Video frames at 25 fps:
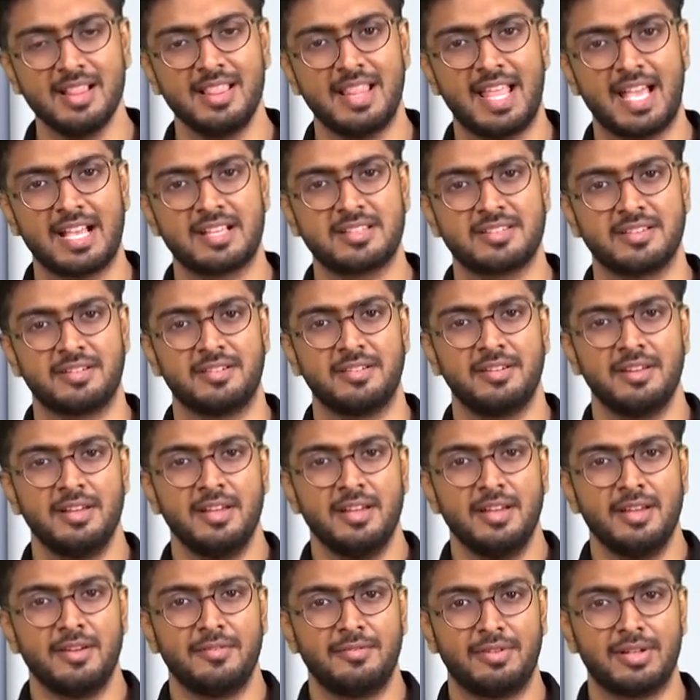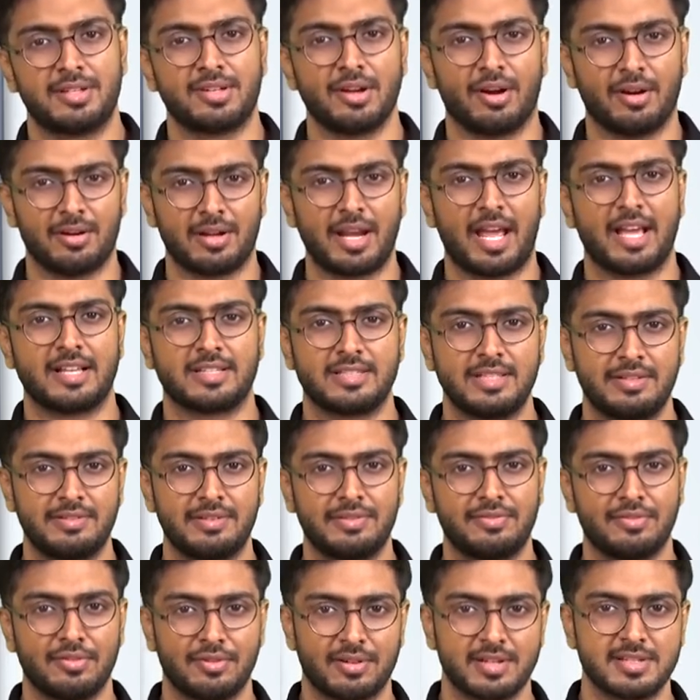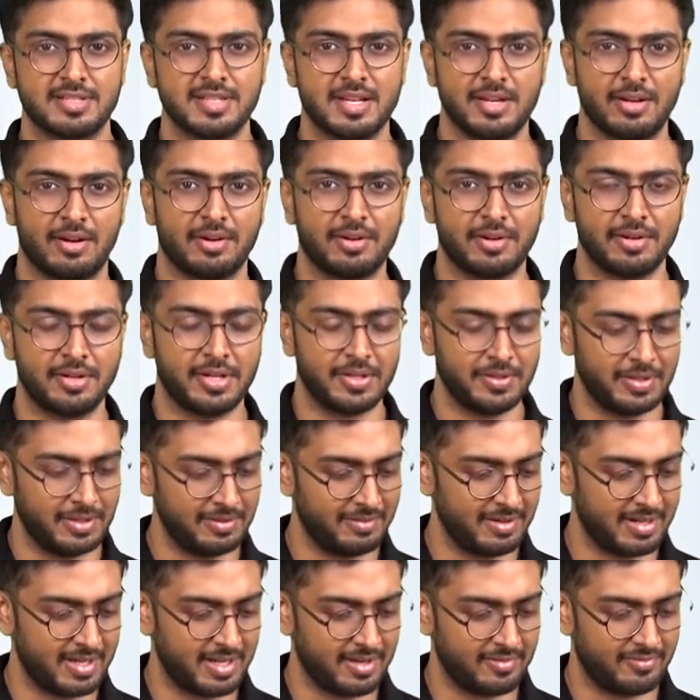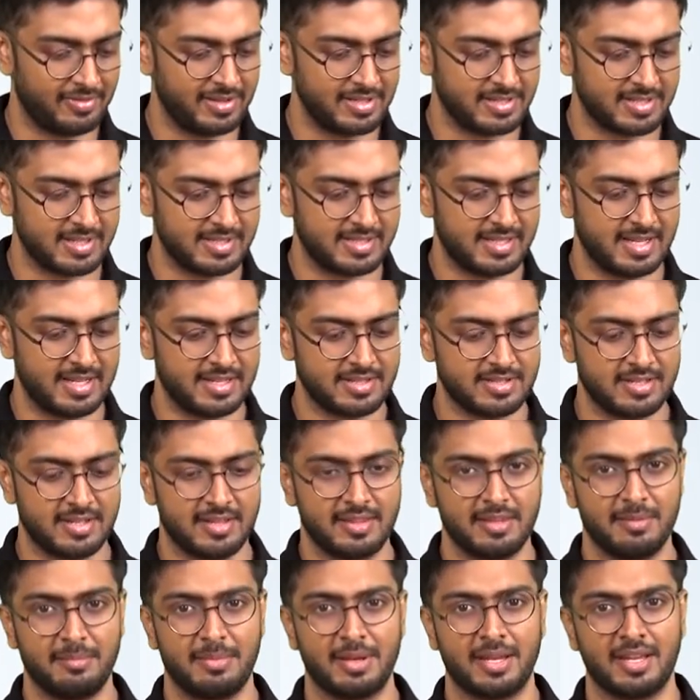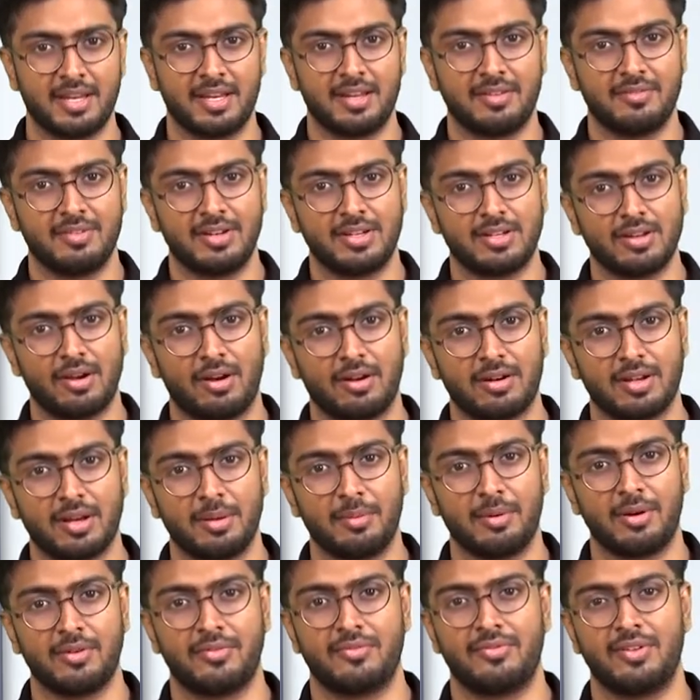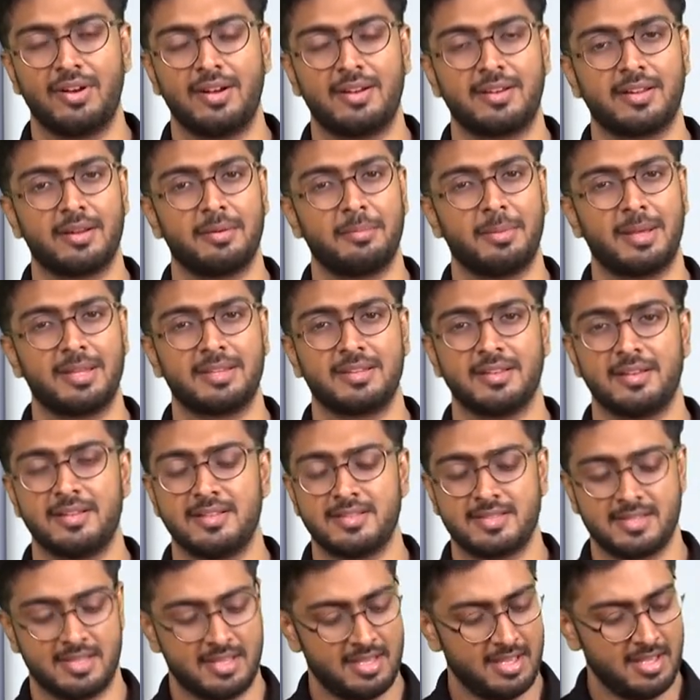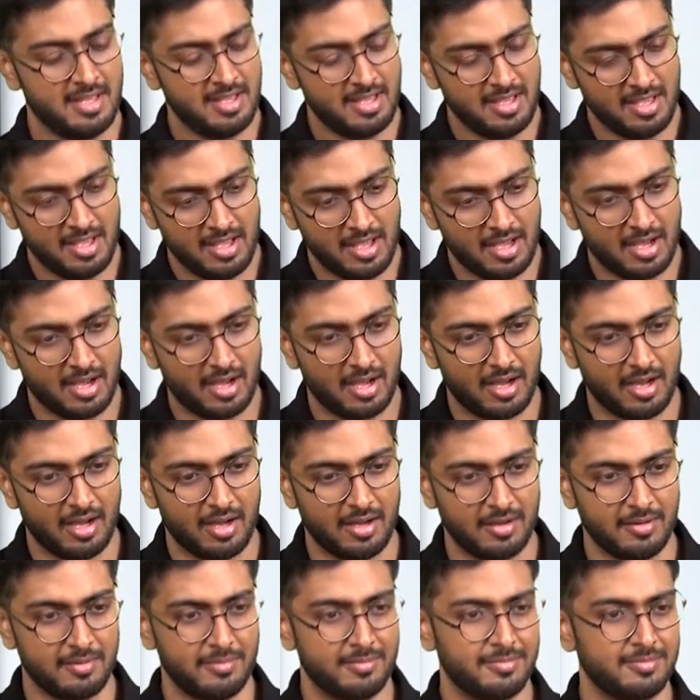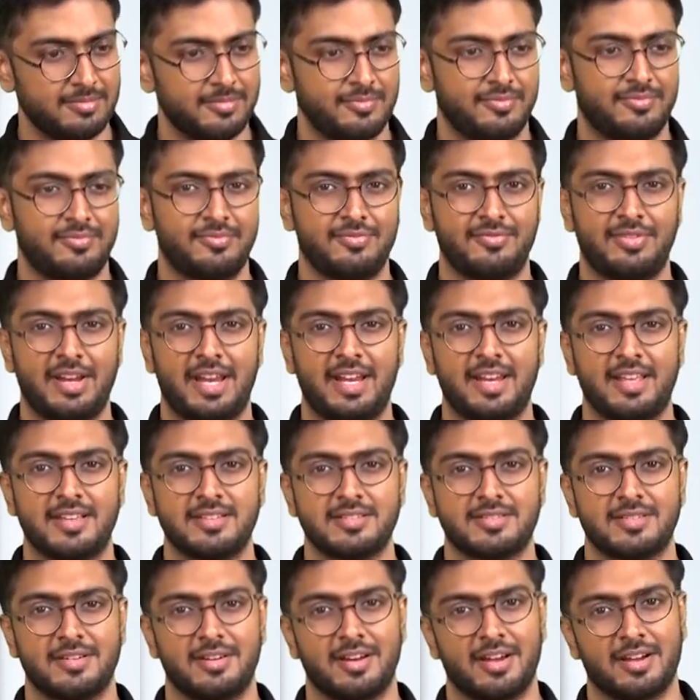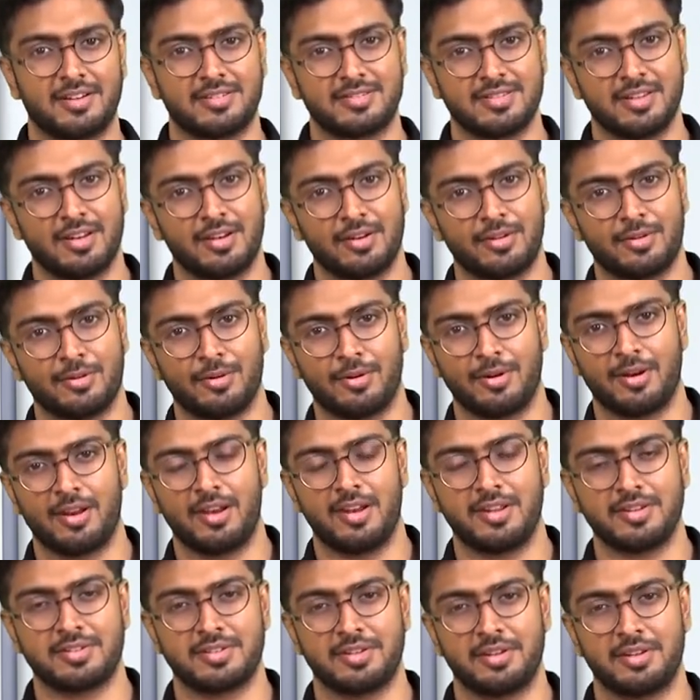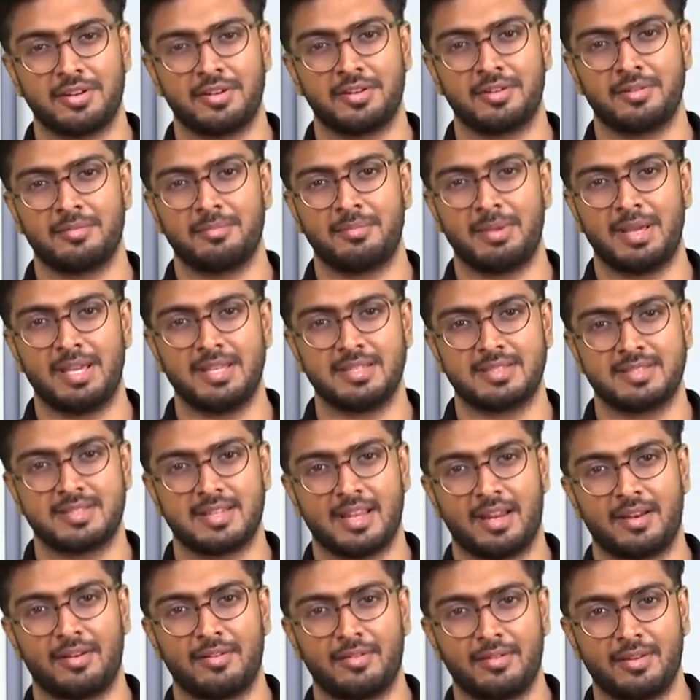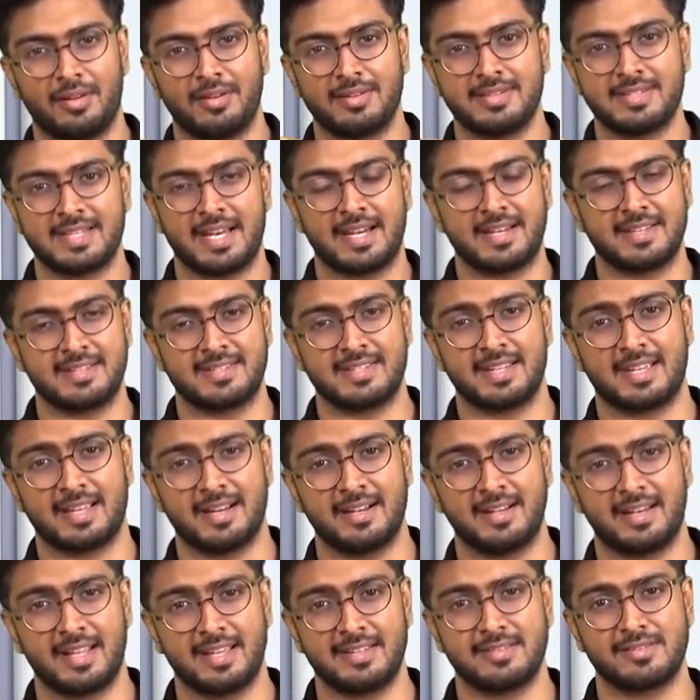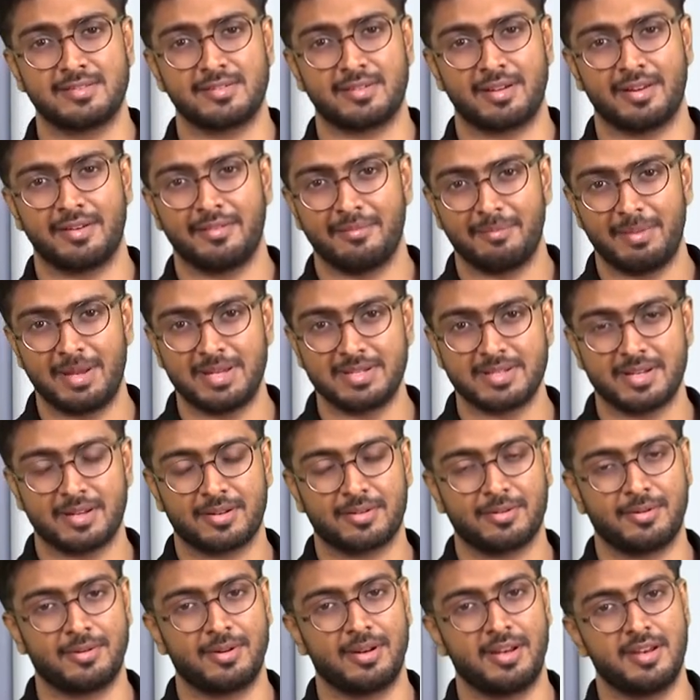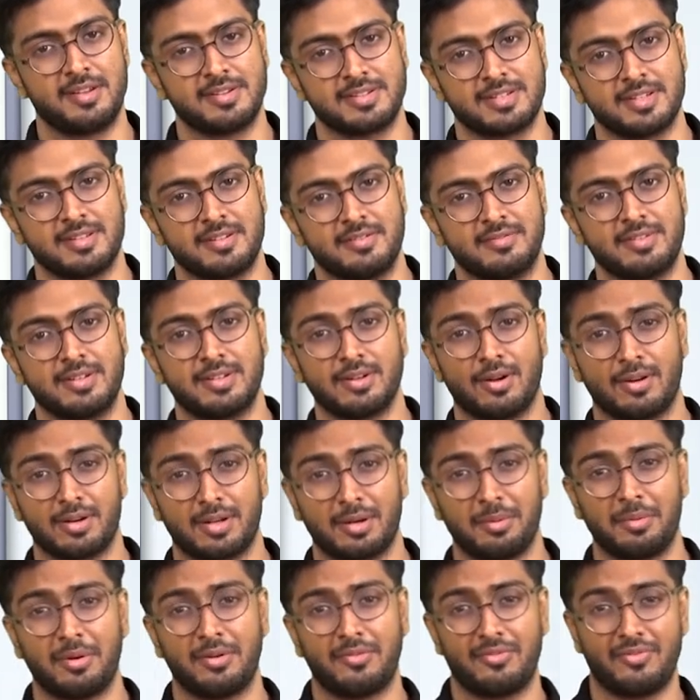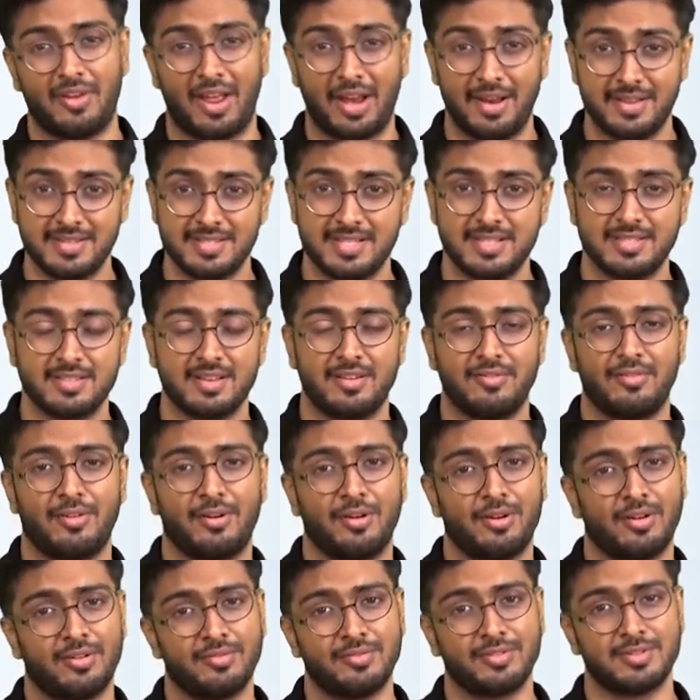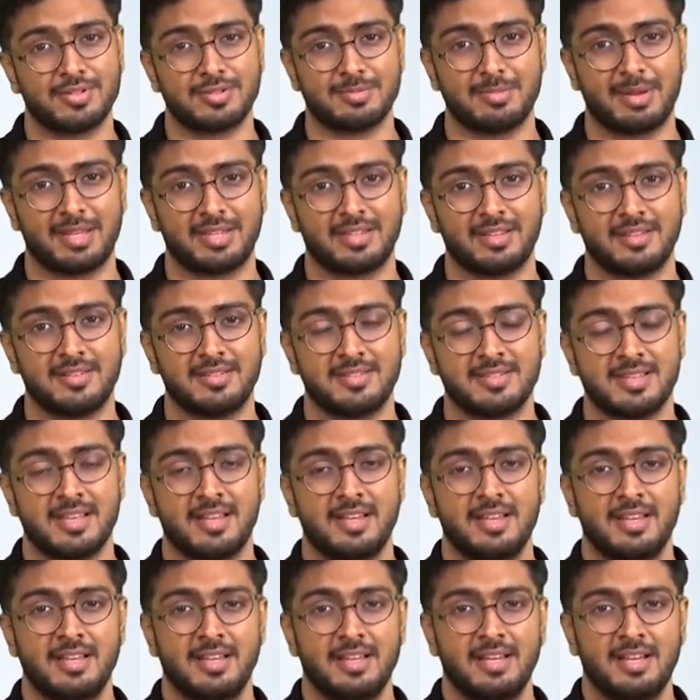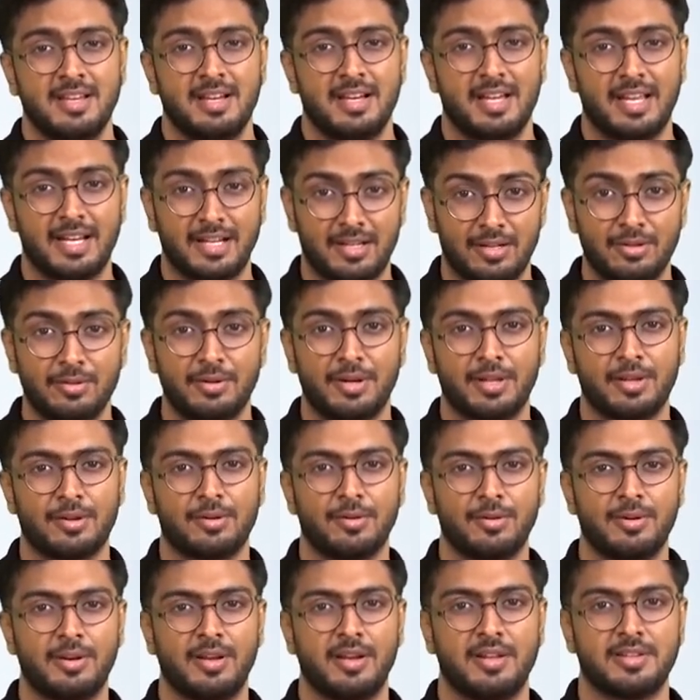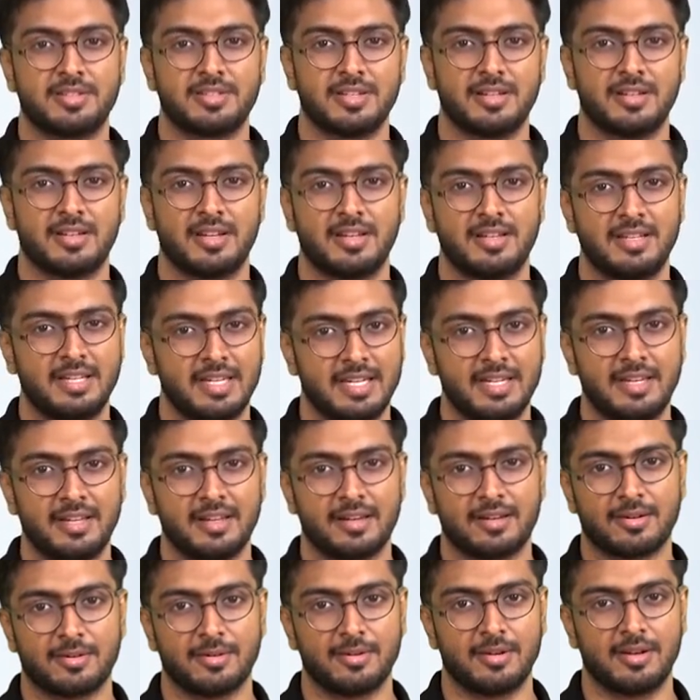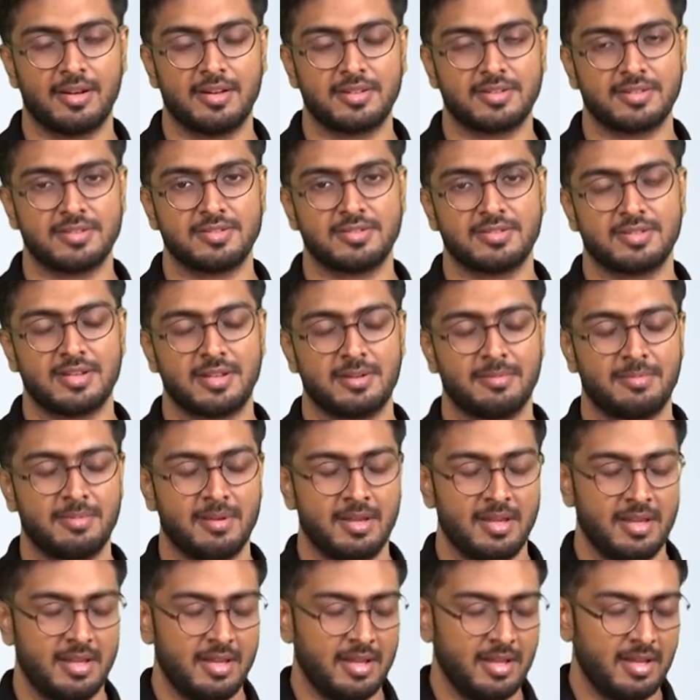lecture. We talked actually we focused a lot on univariate feature selection in the beginning. We talked about filter methods, uh, variance reduction, correlation based and the statistical test to kind of measure correlation. We talked about fallacies of all of those methods, including correlation and linear correlationship.